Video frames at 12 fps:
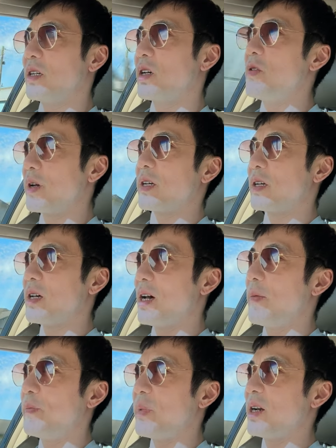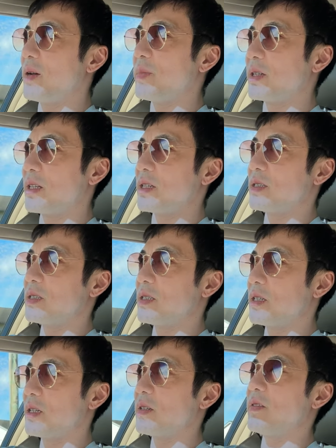going up and up like this,
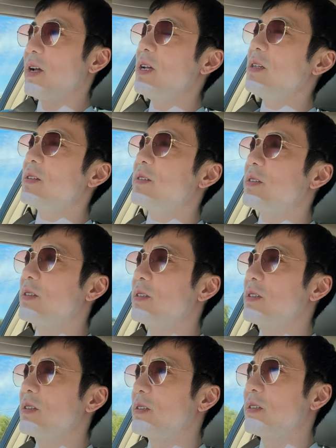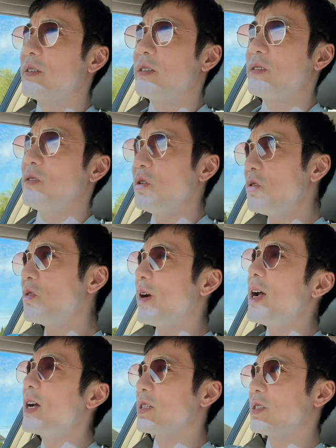right? So don't
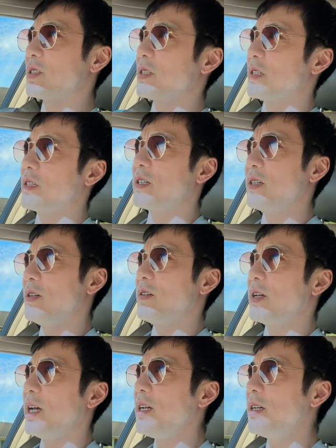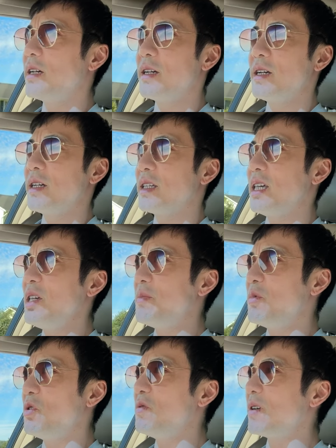crash. Okay? Keep
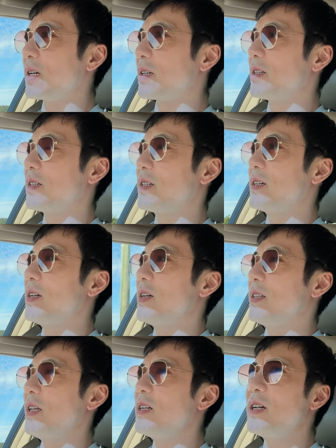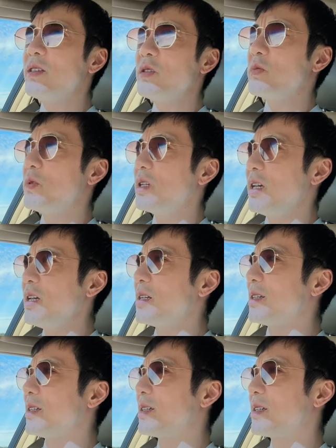moving. Let others work in.